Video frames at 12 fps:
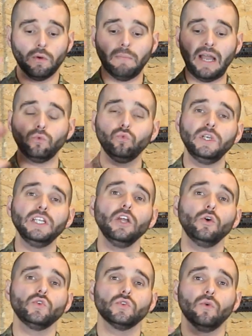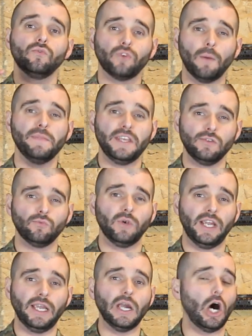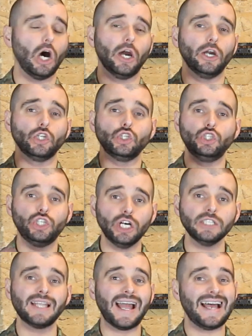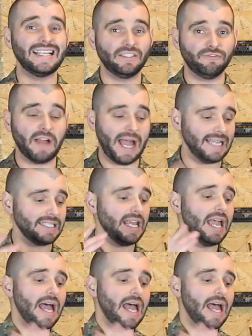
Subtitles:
My reloads from this rig are just as fast